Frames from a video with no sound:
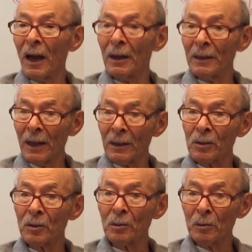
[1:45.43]
And
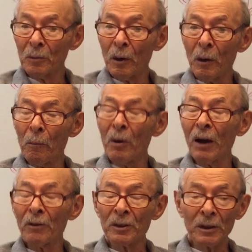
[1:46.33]
that's
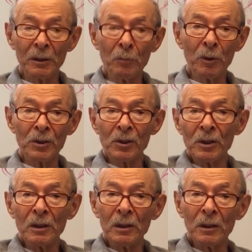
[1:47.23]
apparently
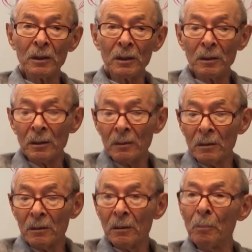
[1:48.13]
was the uh,
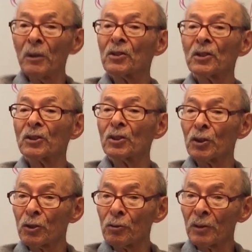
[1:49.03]
business
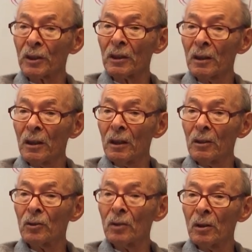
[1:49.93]
district,
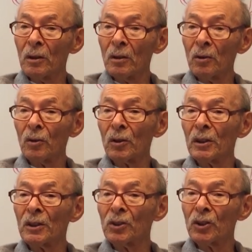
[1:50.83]
or
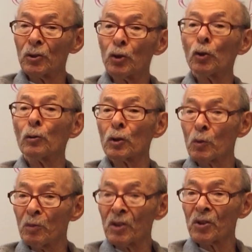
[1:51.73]
at least the
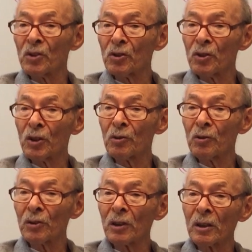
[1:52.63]
Jewish business
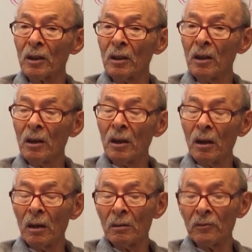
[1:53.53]
district
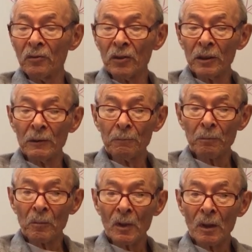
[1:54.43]
of,
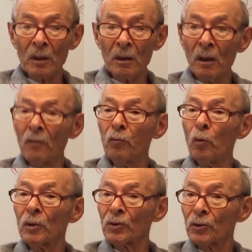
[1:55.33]
um, of
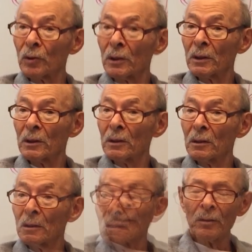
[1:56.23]
Warsaw.
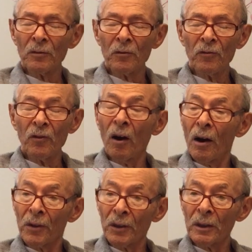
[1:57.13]
My
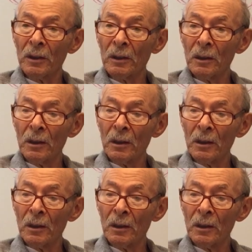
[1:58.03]
father